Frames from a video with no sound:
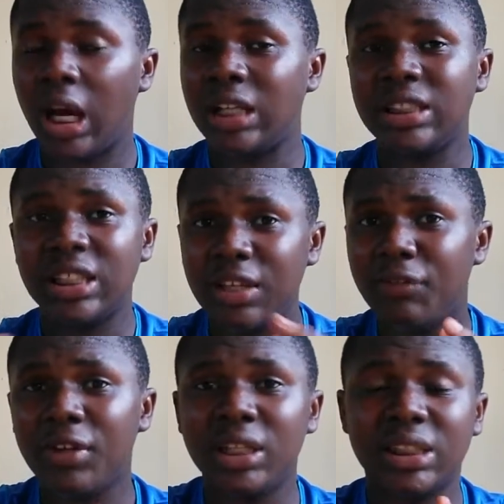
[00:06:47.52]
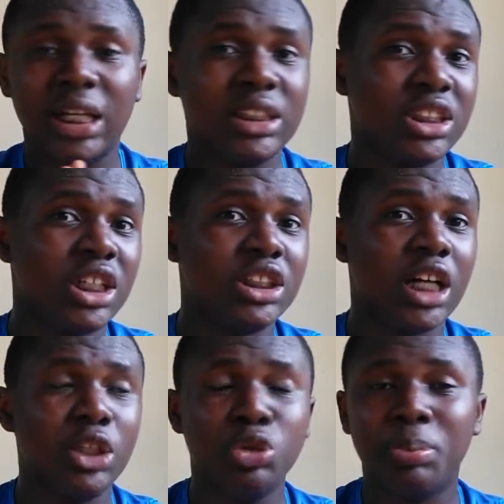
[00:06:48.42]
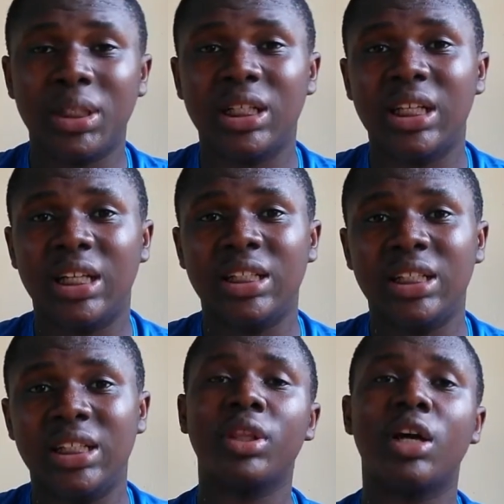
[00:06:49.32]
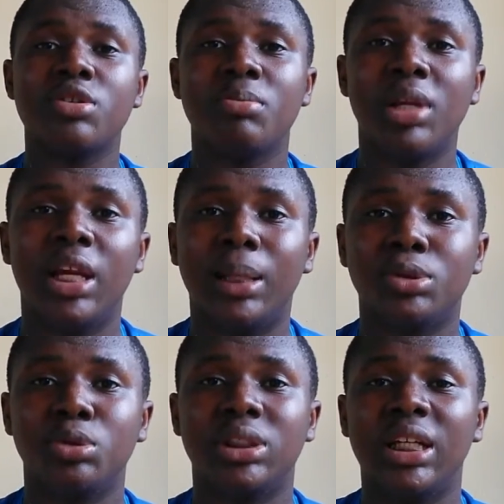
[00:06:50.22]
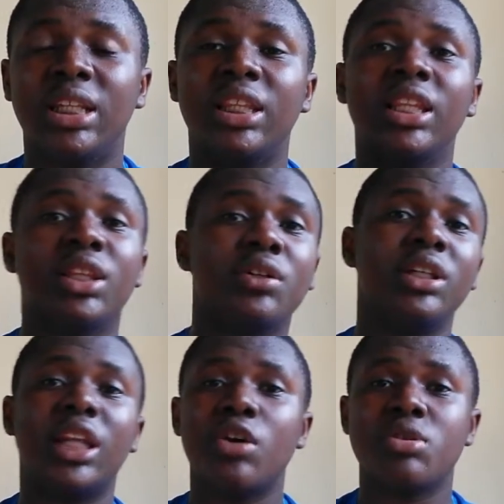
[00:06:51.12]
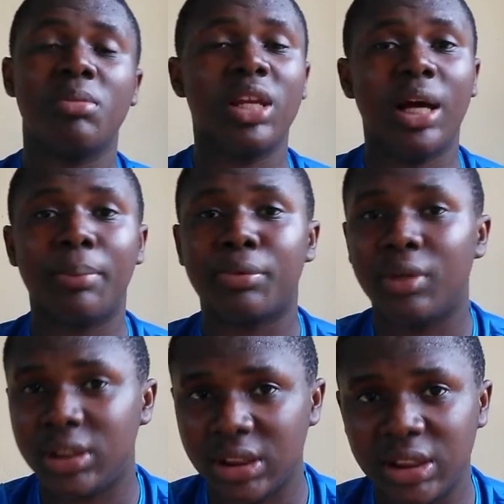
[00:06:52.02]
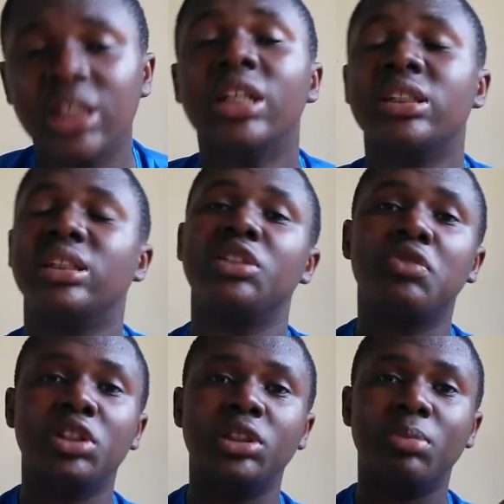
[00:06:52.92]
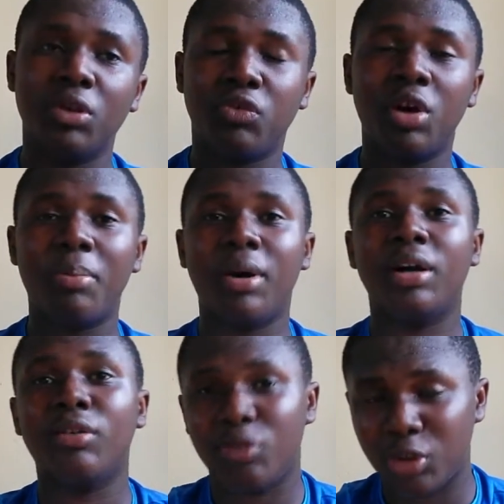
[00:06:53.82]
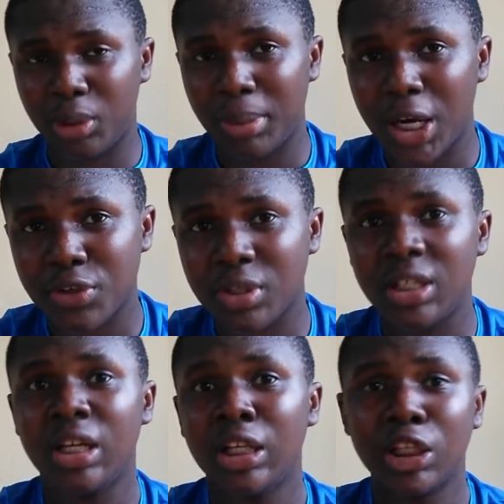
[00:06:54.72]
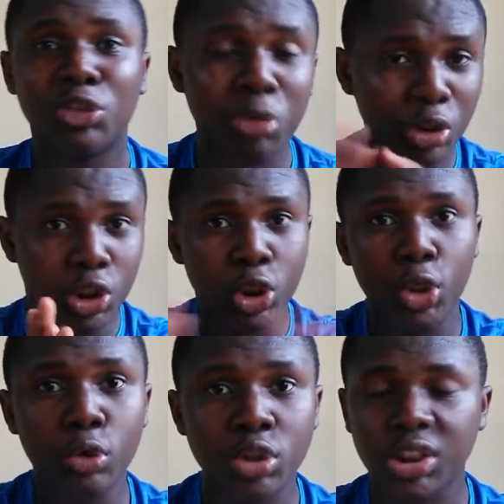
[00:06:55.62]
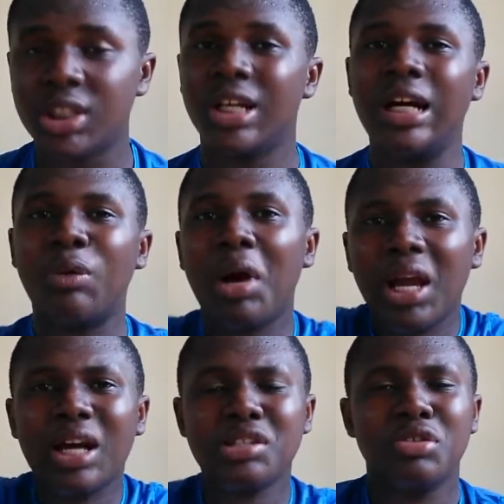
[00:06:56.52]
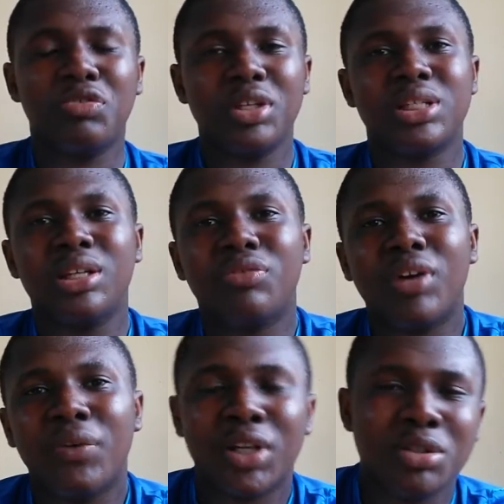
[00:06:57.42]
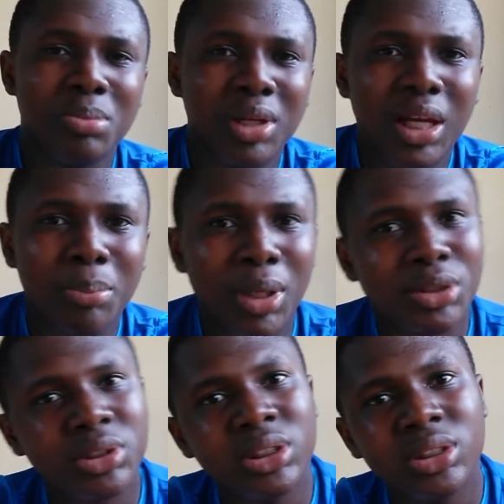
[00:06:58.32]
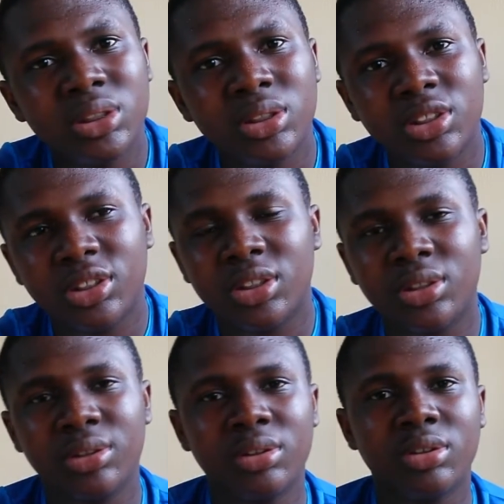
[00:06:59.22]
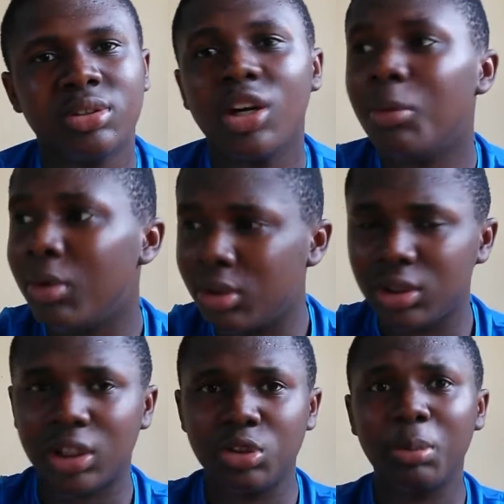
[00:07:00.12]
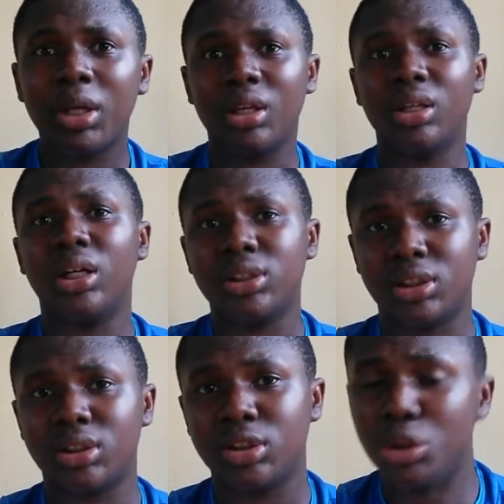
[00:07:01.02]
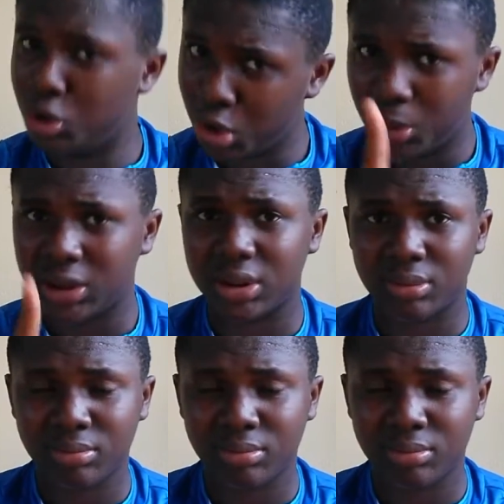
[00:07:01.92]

I think Infinix at this stage can do better than 4000 milliamps with a 3000 milliamp rating. This phone is meant for the battery. This phone is huge. Why can't you fix in a 5000 milliamp battery? Come on, you can do better than that. You know it.